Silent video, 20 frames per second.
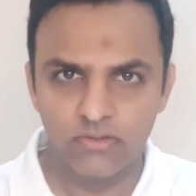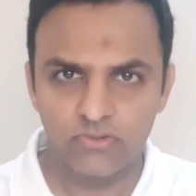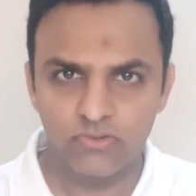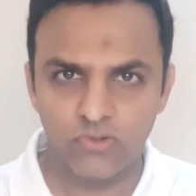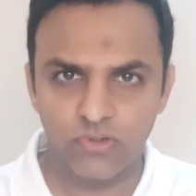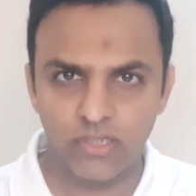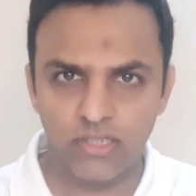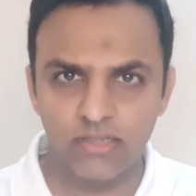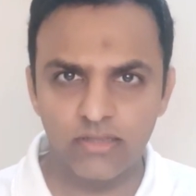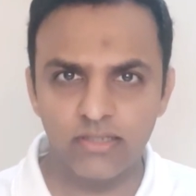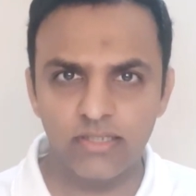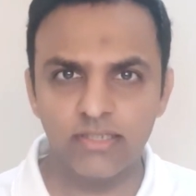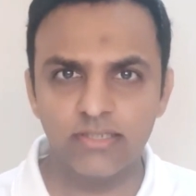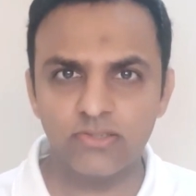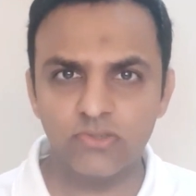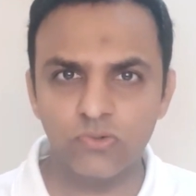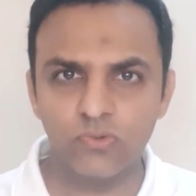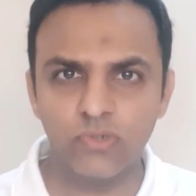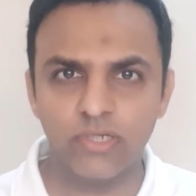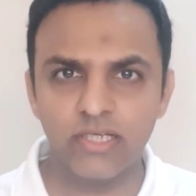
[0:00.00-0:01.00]
So in
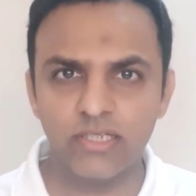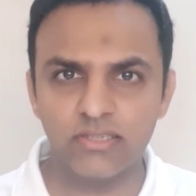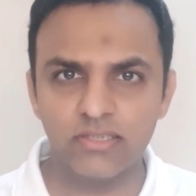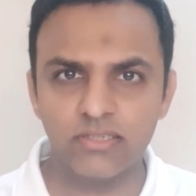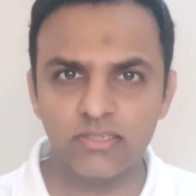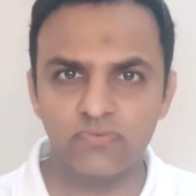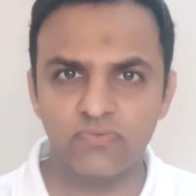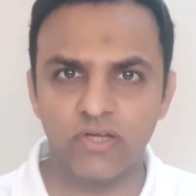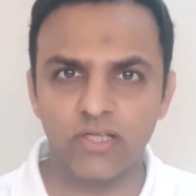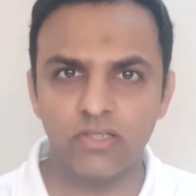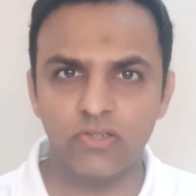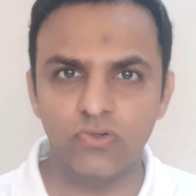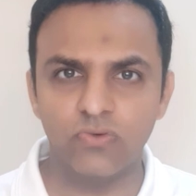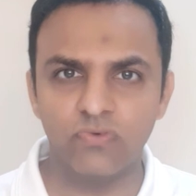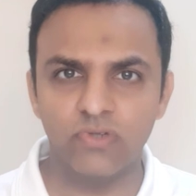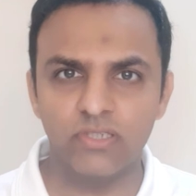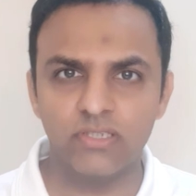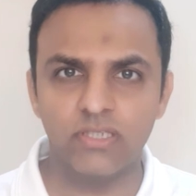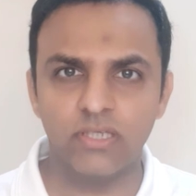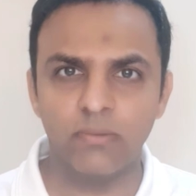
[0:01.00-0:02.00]
these two cases, when you
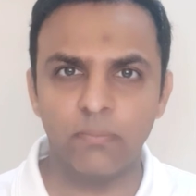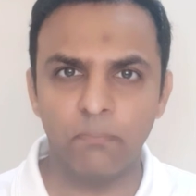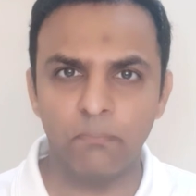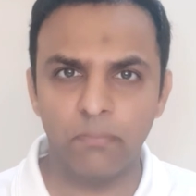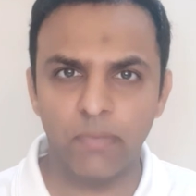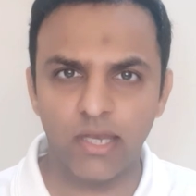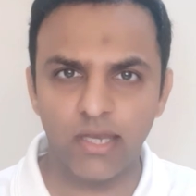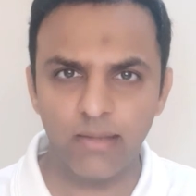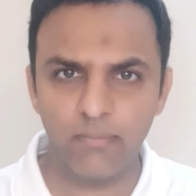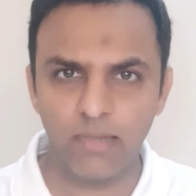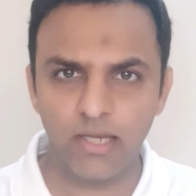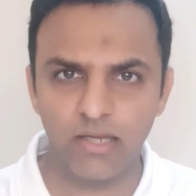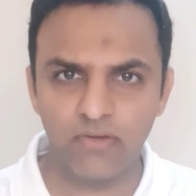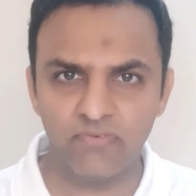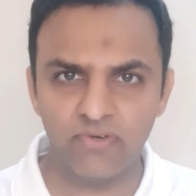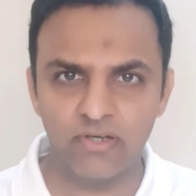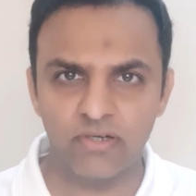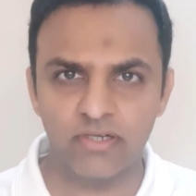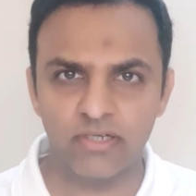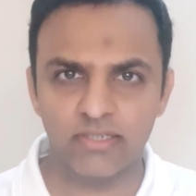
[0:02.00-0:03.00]
will see many
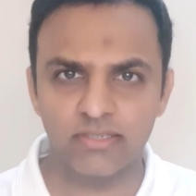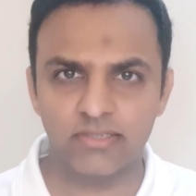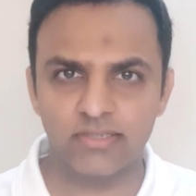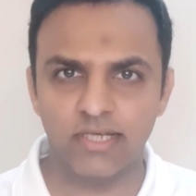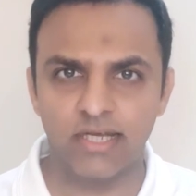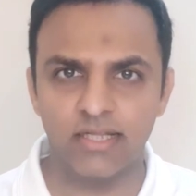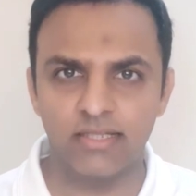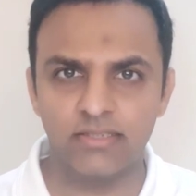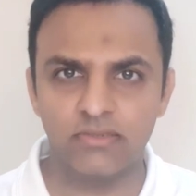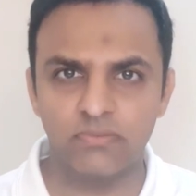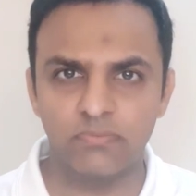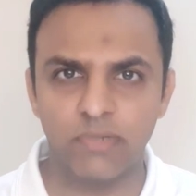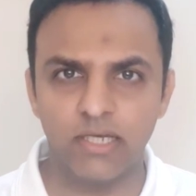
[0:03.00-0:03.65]
vitreous cells,